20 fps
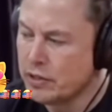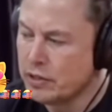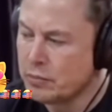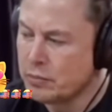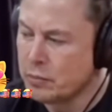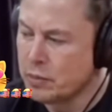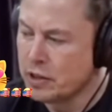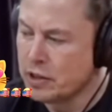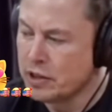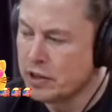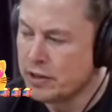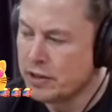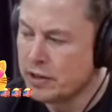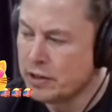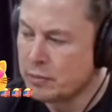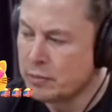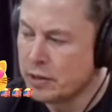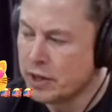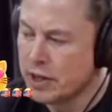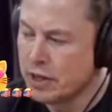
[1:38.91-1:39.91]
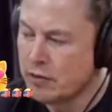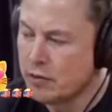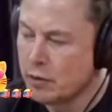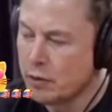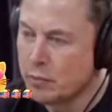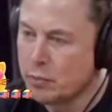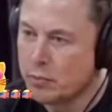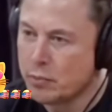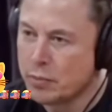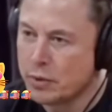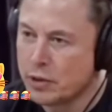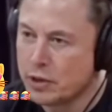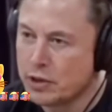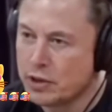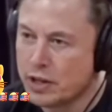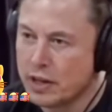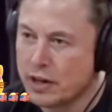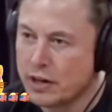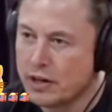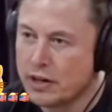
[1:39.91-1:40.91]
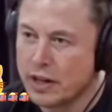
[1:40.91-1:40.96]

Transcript: billionaire has become a pejorative.